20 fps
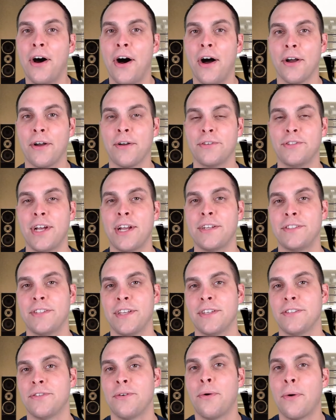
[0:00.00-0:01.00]

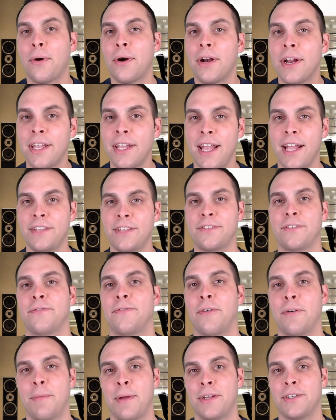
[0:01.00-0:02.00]
oncogenesis, or cancer
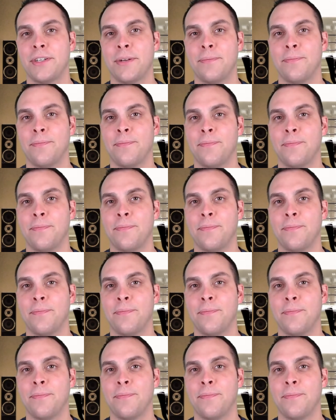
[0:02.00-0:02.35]
formation.